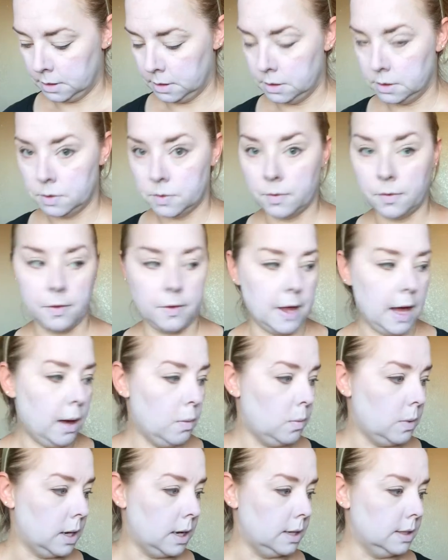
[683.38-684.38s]
So
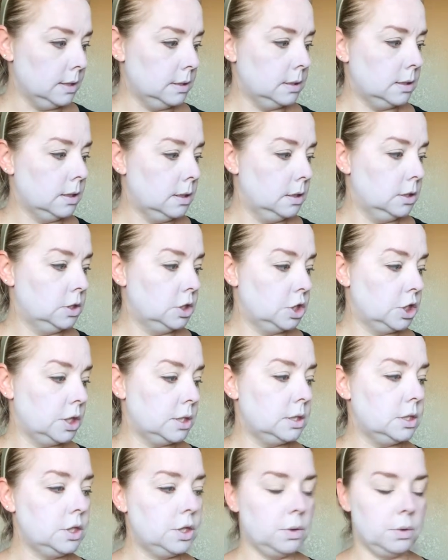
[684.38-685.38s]
that was,
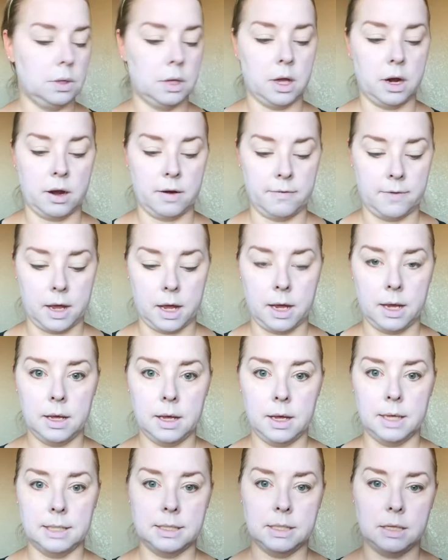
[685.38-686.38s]
just to clarify,
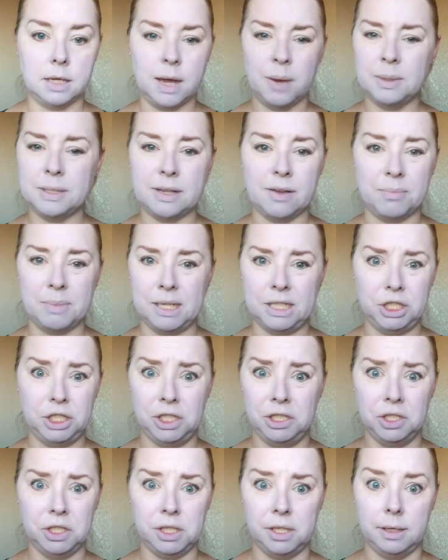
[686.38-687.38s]
I always have my
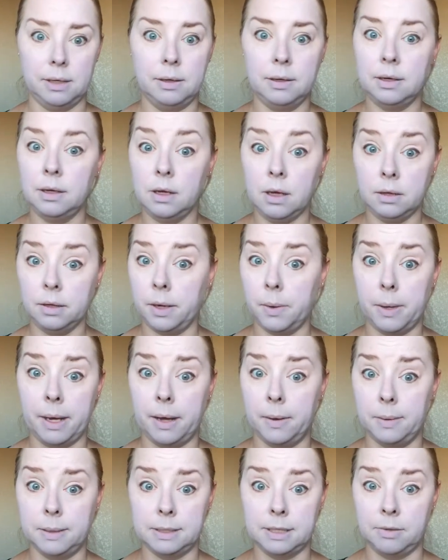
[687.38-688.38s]
cheat sheet. Y'all know I
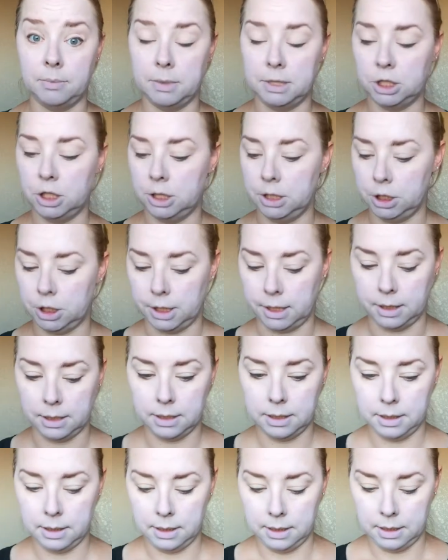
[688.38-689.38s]
always have my cheat sheet.
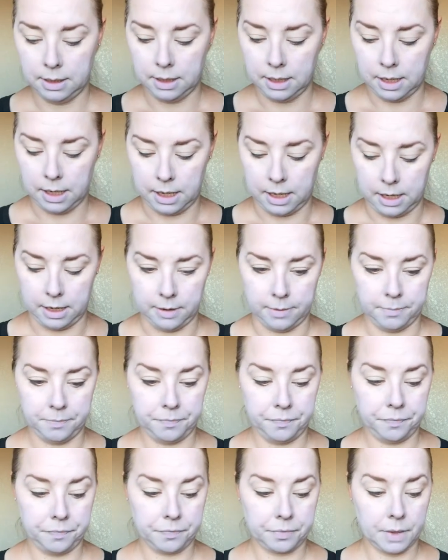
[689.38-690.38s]
That
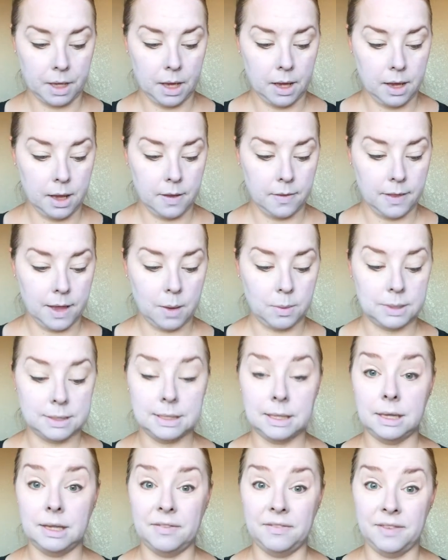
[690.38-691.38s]
was
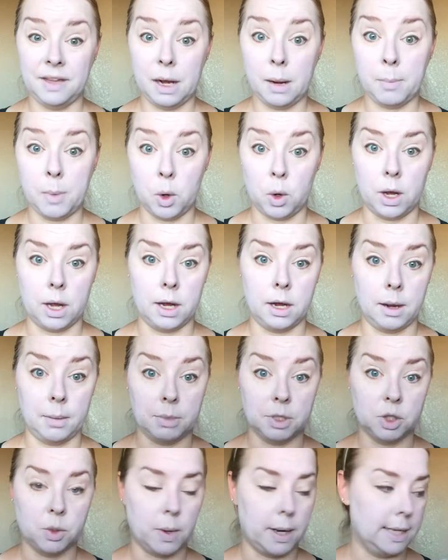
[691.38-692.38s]
La Vida Mocha,
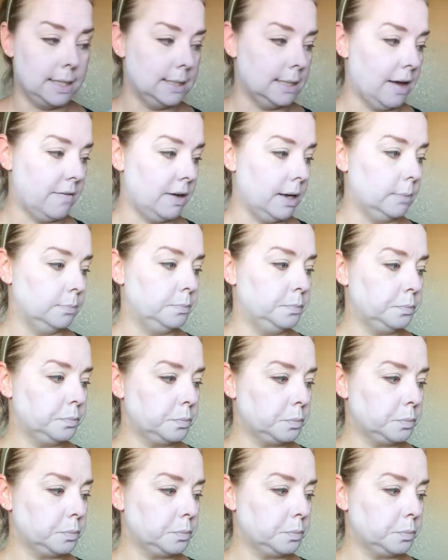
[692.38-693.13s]
number 27.